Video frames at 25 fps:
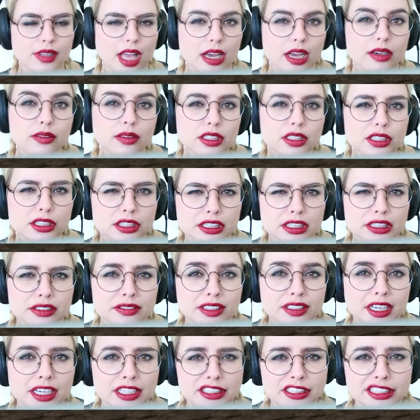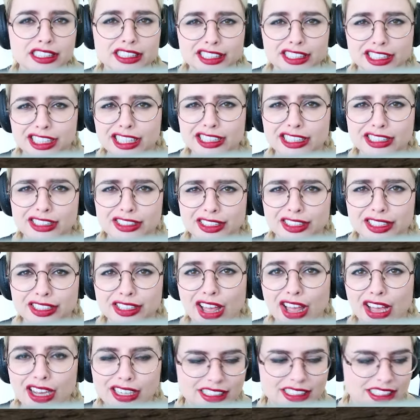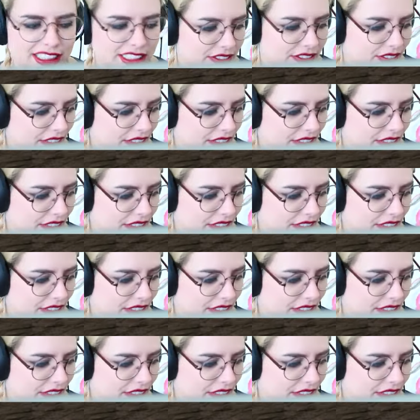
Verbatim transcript: I wonder if there's a cheat to unlock these